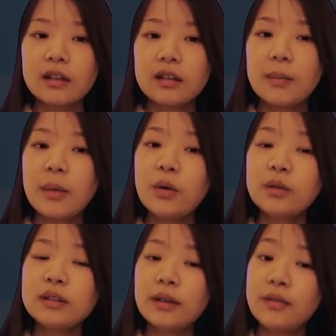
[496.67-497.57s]
The
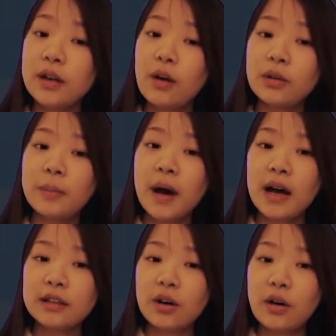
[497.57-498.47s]
most difficult
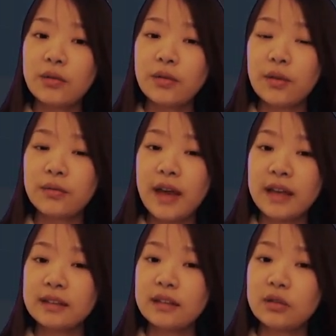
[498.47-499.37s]
part of
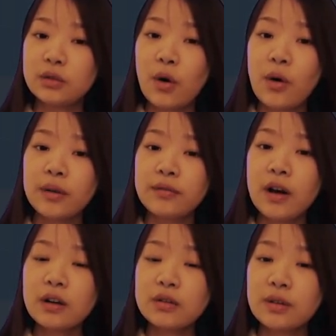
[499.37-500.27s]
offense scoring
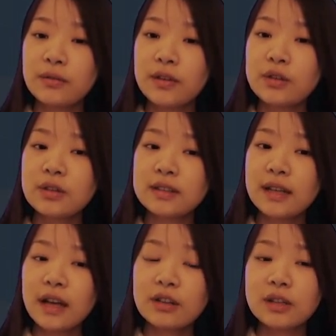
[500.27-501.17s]
function feature
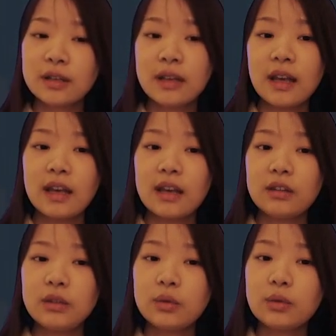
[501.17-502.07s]
selection
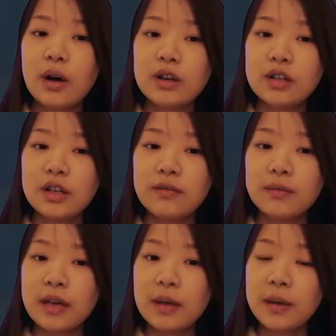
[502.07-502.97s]
is to
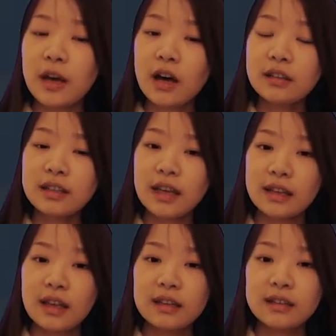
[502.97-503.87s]
achieve keeping
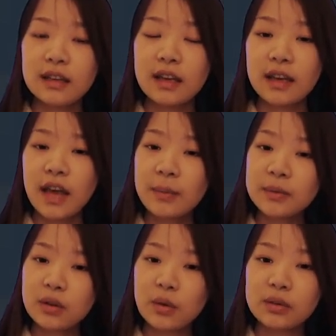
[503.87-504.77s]
hunting, seeking
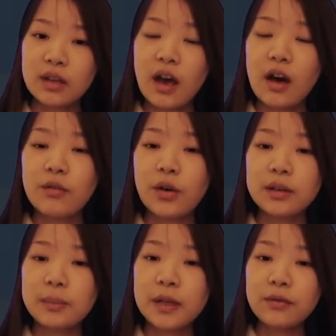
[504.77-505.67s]
capsules,
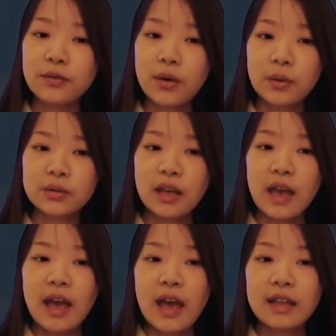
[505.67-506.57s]
avoid pitfalls,
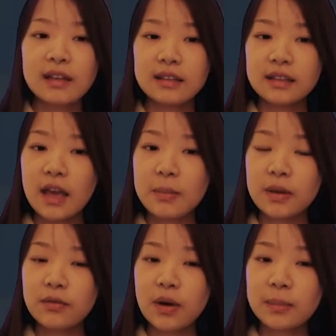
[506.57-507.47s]
and
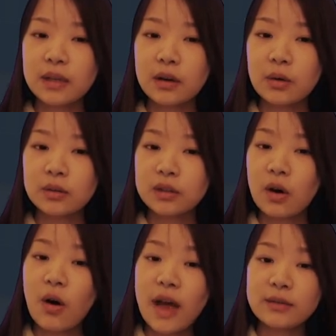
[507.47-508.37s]
escaping from the ghost
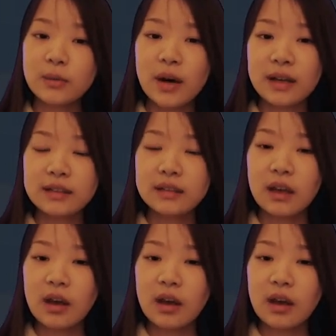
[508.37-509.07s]
all at once.